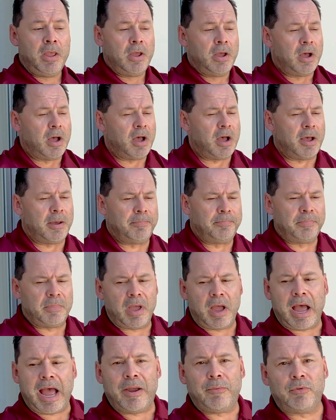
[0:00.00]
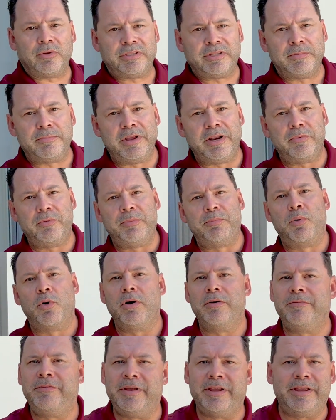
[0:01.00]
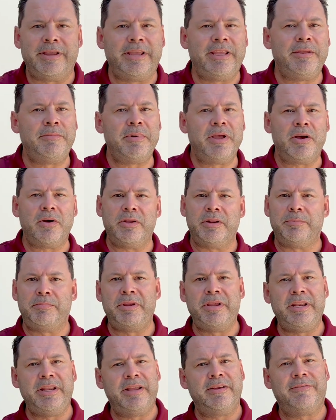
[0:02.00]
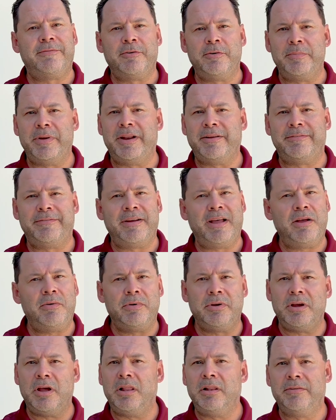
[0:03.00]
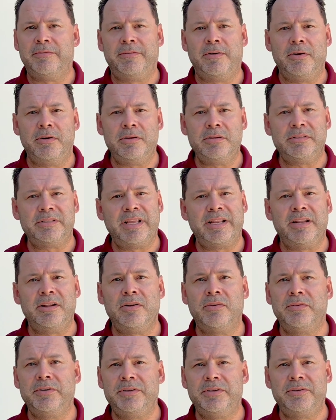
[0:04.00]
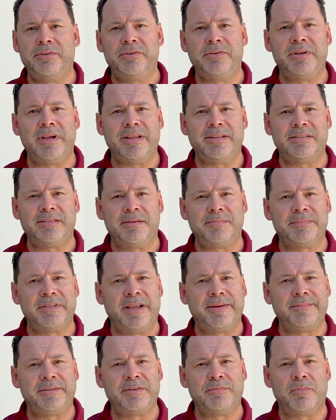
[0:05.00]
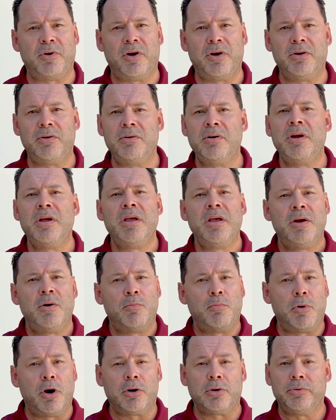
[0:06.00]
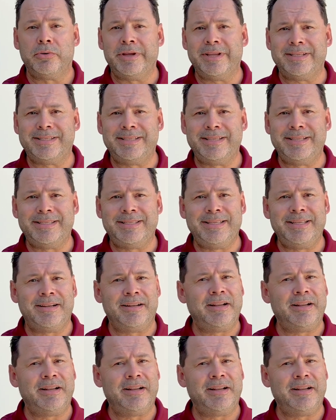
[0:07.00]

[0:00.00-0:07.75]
I will submit a report via email in a PDF formatted file with color photos, send it over to you guys sometime tomorrow. Mark will get CC'd on